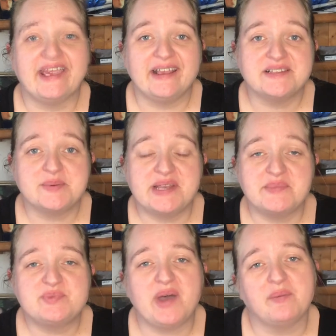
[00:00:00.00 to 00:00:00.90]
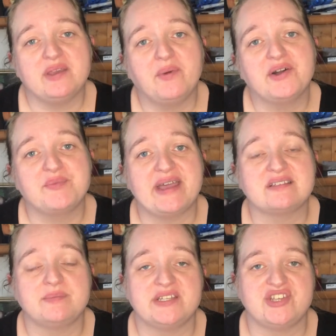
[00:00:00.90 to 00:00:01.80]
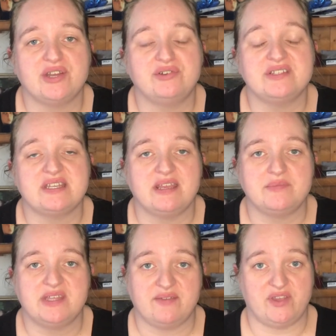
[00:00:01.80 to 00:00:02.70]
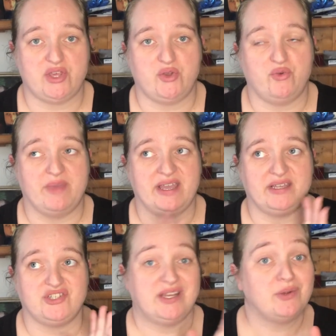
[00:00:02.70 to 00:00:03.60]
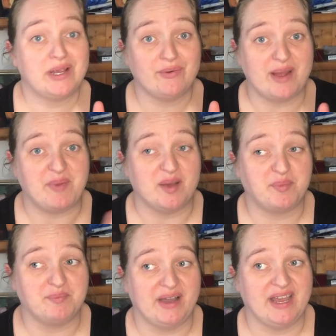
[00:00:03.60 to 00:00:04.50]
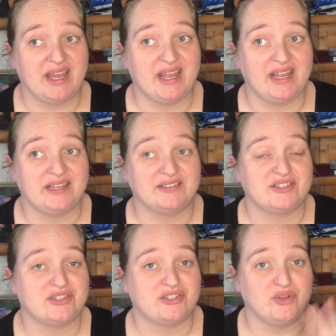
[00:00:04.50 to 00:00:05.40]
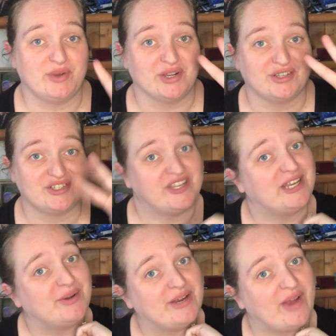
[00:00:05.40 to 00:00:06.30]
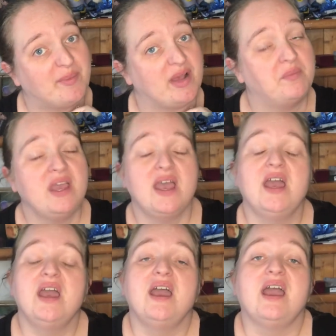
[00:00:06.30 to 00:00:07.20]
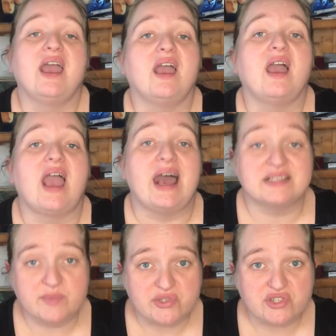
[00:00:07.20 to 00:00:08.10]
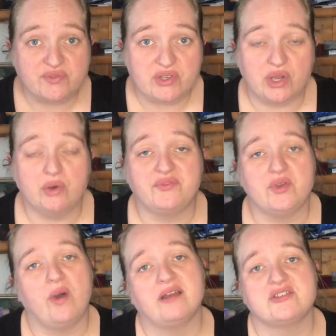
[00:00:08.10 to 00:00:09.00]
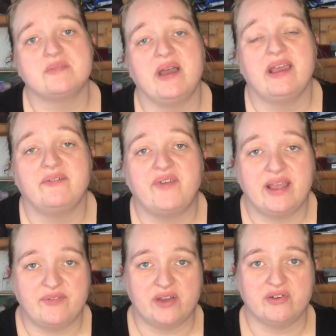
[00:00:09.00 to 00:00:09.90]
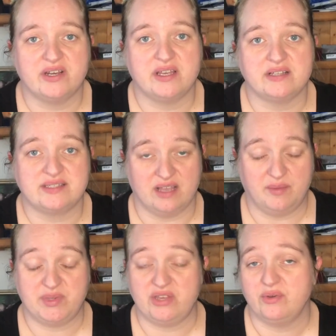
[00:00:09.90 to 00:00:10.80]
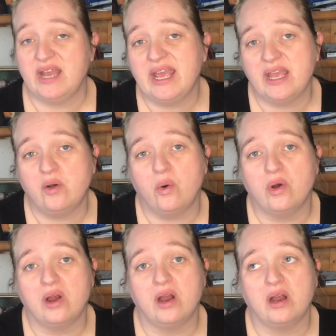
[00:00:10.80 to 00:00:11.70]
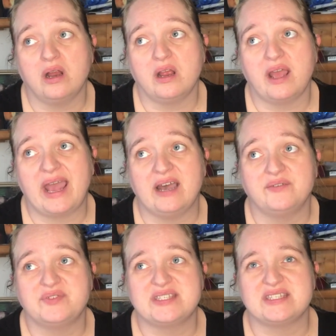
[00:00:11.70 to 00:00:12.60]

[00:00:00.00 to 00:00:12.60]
Hi guys, my name is Bobby. Welcome back to my channel, and today I'm giving you my January wrap-up, my 2-book January wrap-up. As most of you know, if you watched my 500 sub Q&A or I